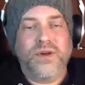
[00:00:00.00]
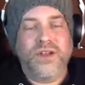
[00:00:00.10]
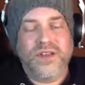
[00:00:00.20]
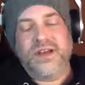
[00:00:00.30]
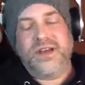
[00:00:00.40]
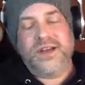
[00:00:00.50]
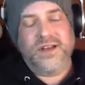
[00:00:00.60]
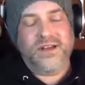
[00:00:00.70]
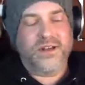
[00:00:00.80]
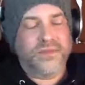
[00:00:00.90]
really a
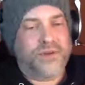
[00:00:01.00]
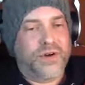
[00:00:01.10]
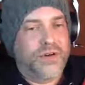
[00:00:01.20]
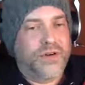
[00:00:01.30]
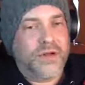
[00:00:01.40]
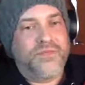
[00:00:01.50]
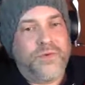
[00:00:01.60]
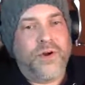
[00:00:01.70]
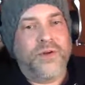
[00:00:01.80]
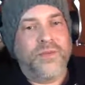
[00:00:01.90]
good program
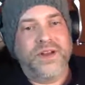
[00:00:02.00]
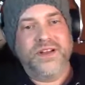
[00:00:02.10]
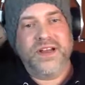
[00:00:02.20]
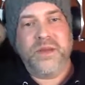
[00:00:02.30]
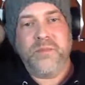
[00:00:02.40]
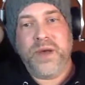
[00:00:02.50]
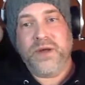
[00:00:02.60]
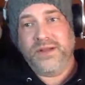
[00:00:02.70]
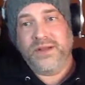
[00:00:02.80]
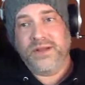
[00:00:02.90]
for them, and it
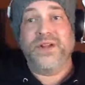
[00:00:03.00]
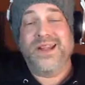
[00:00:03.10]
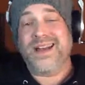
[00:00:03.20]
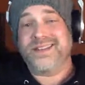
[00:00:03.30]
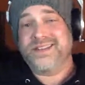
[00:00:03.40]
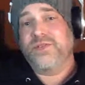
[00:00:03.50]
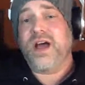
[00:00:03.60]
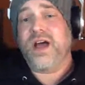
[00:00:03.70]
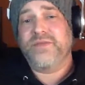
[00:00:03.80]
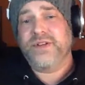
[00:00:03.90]
built a lot of
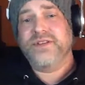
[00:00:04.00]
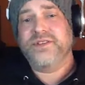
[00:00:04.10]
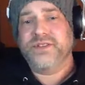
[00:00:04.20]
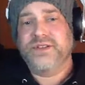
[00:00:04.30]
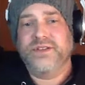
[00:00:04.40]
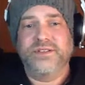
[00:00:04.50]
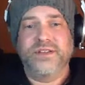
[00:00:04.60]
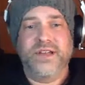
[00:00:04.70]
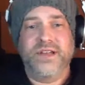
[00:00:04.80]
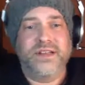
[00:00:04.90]
self-confidence, and
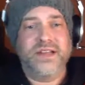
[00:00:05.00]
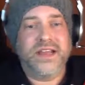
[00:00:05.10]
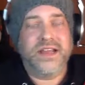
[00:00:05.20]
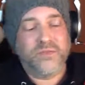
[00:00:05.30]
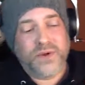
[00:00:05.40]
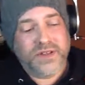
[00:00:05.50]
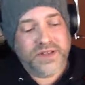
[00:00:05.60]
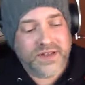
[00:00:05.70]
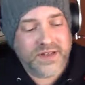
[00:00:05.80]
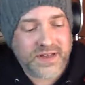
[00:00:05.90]
it
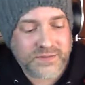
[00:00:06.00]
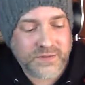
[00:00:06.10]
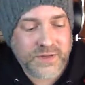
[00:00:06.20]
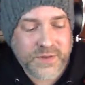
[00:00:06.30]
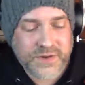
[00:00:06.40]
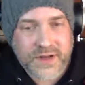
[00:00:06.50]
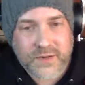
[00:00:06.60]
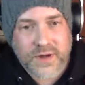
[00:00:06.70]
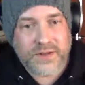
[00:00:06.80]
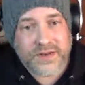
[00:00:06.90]
really really worked out
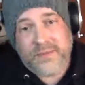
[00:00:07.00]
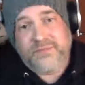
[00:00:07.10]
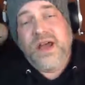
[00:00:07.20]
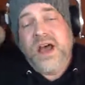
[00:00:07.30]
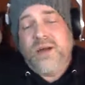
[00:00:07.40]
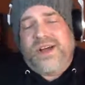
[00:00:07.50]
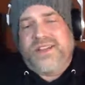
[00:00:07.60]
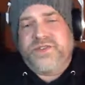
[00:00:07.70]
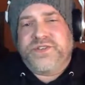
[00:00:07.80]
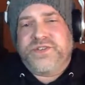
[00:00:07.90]
well, and I'm
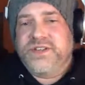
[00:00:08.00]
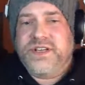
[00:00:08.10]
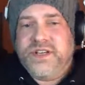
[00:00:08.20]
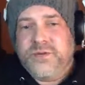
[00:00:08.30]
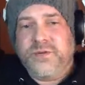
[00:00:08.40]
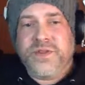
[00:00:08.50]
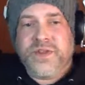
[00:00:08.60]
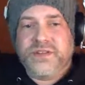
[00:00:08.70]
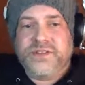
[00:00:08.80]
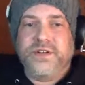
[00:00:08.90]
glad they're still continuing with
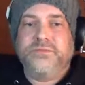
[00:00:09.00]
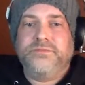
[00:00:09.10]
it. So